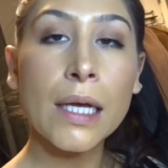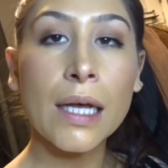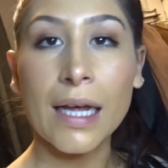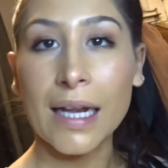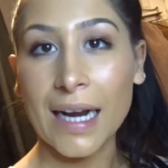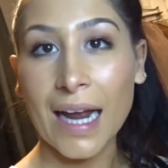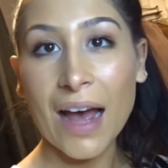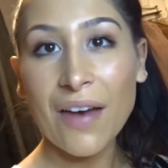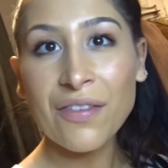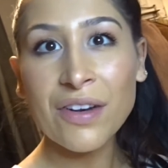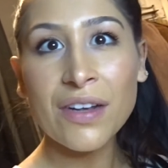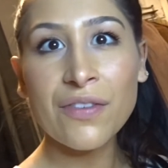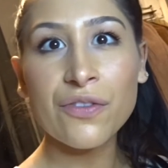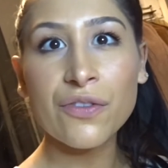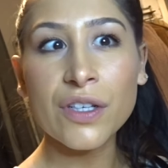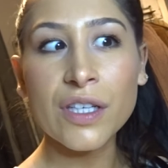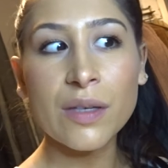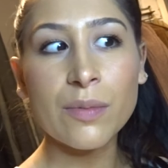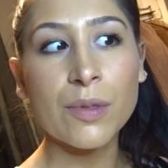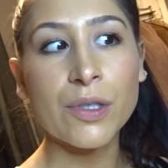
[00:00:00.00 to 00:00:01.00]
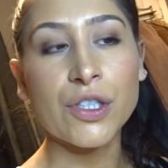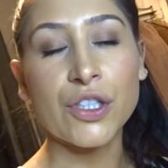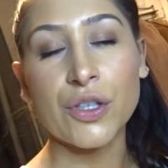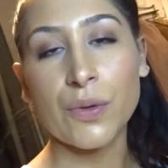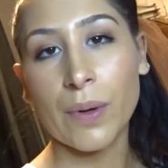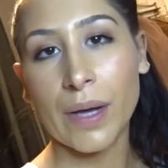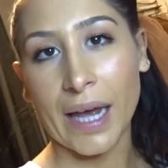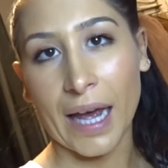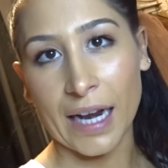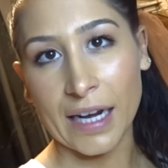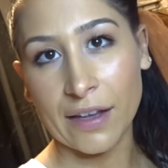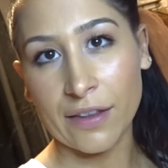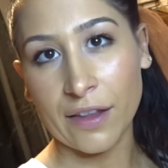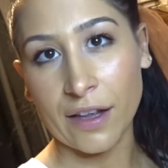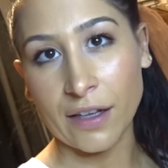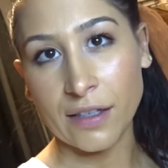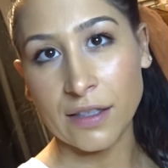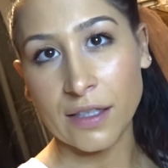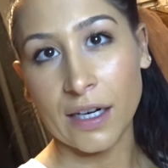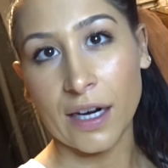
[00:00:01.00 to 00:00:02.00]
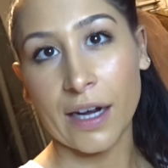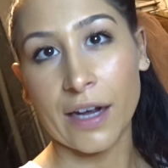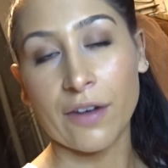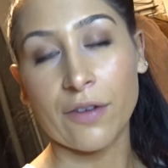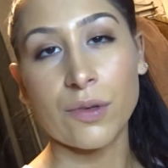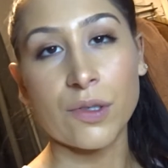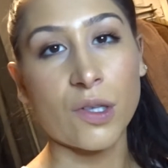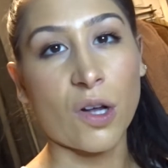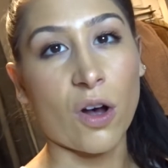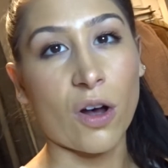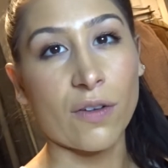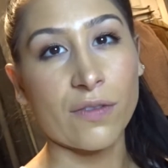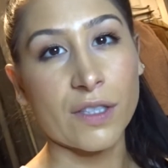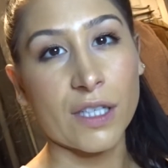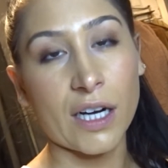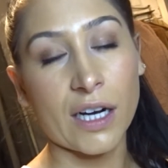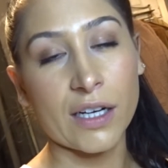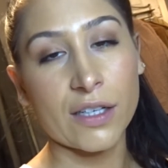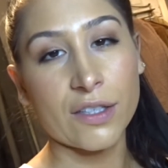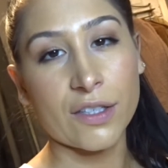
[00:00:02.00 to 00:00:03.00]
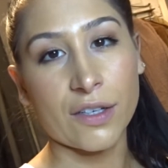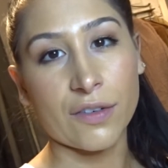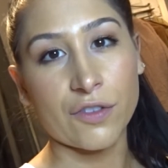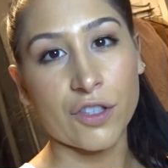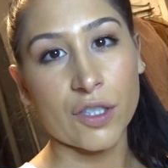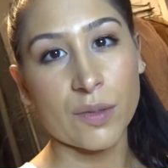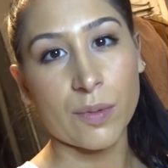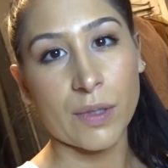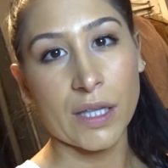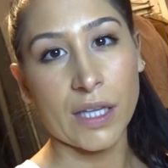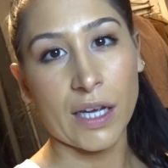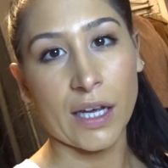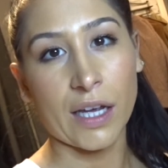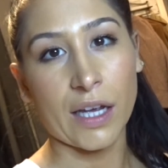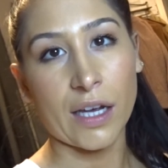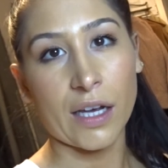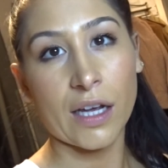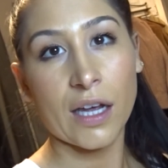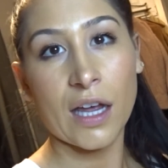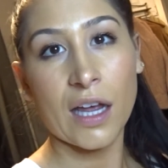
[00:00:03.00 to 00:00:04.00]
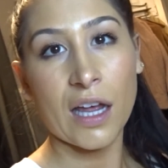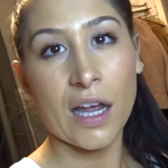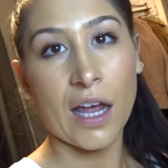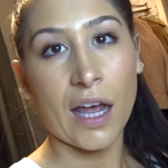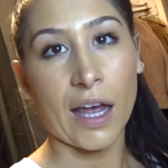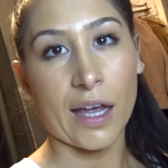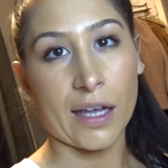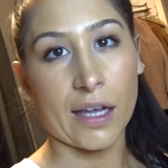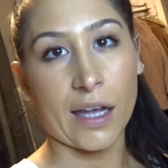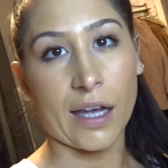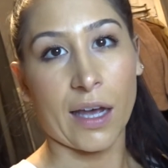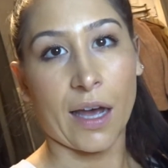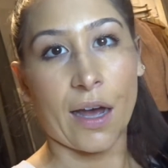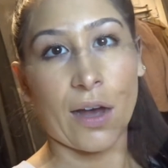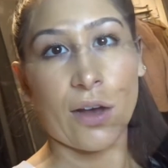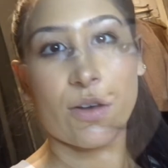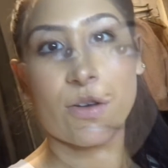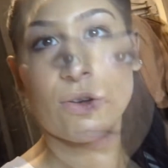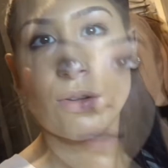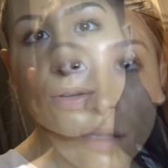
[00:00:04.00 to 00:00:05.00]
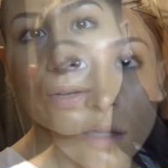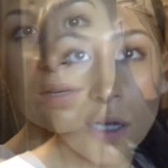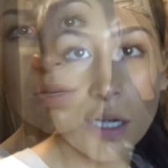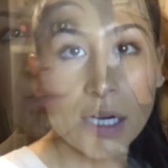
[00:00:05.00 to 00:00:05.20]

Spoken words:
And I haven't even really been doing anything today. I was off today, so I've just been like hanging out.